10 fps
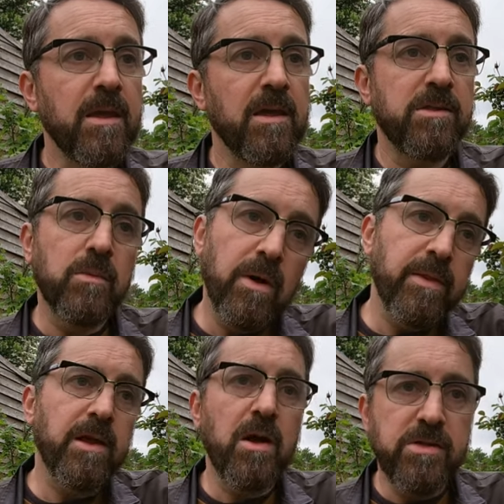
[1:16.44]
is the
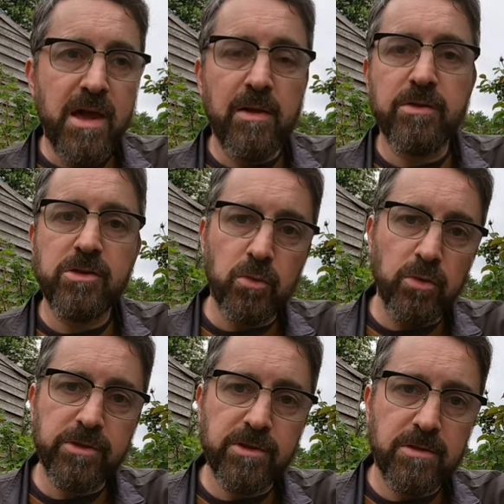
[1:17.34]
one that goes out and
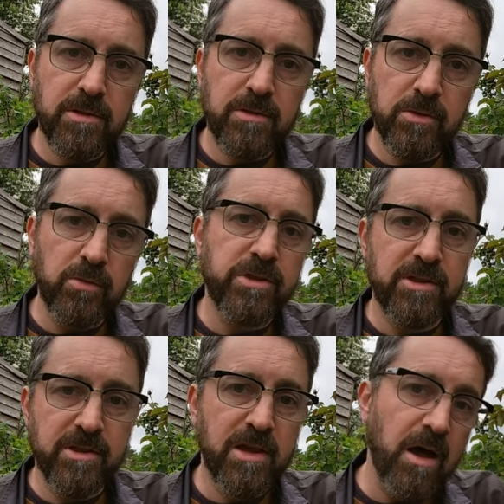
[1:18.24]

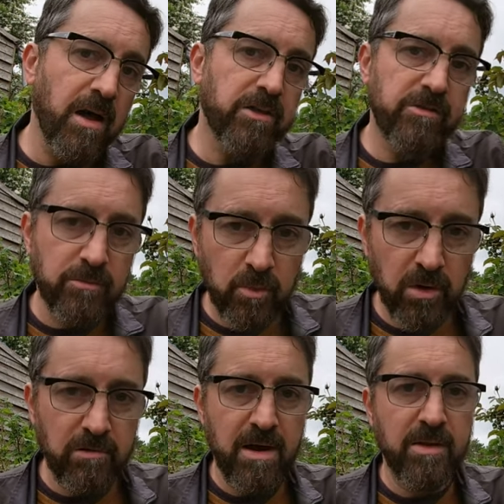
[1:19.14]
sources the casks from
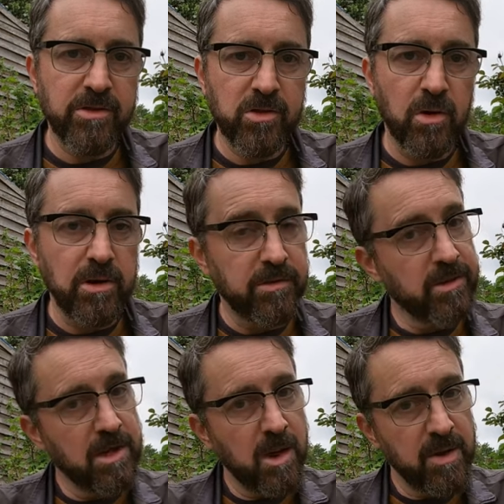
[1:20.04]
all around Scotland
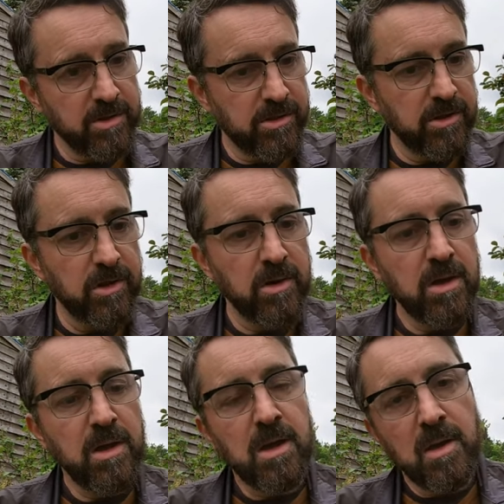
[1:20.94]
to go into
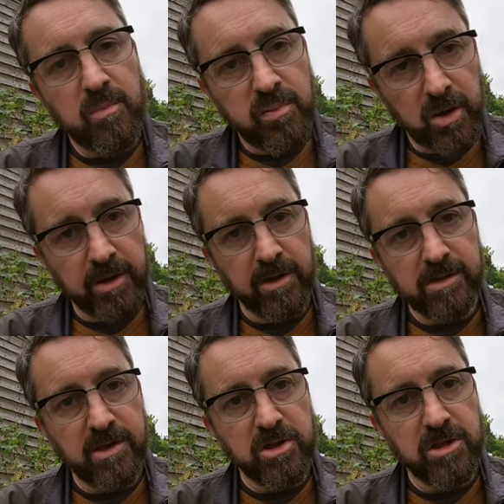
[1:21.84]

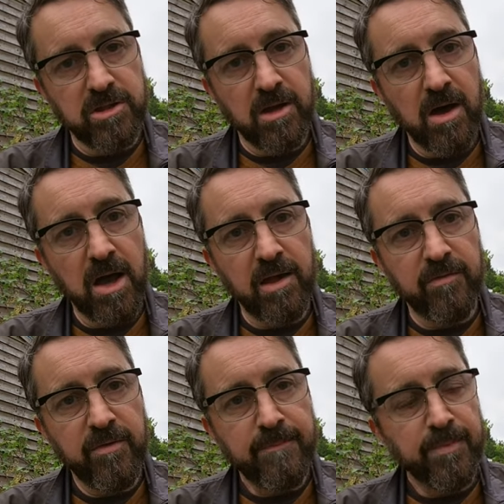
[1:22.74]
products such as the
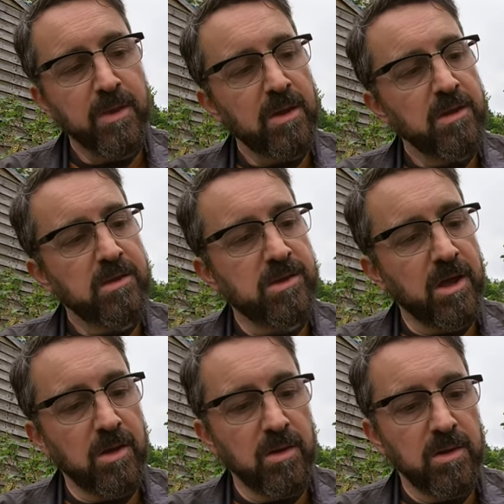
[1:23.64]
Hive.
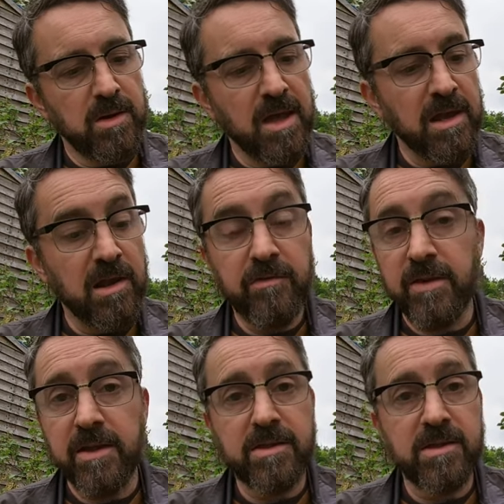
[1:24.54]
So yeah,
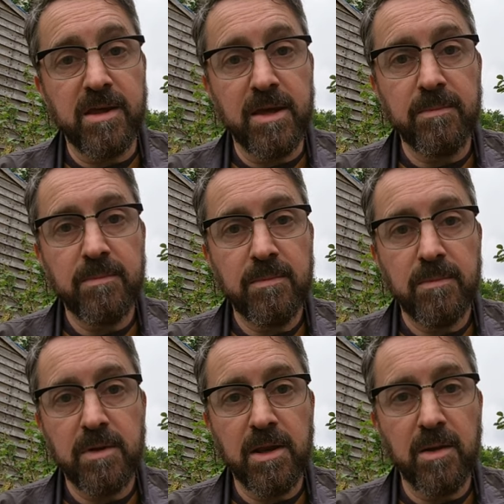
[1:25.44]
lovely to see,
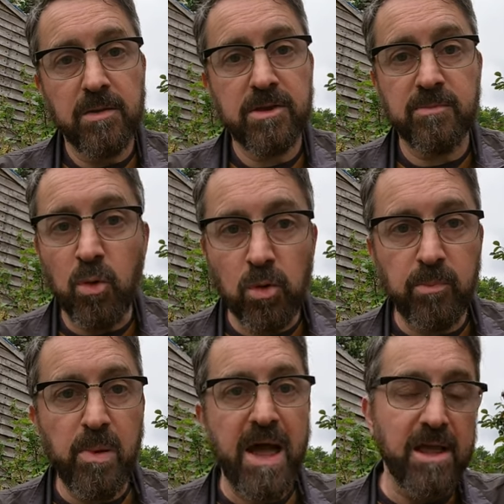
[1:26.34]
you know, small
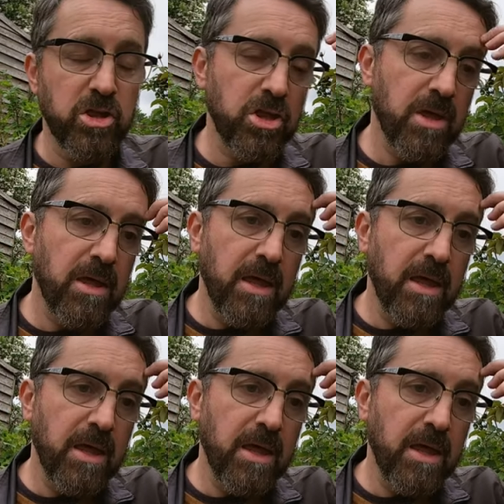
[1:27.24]
batch,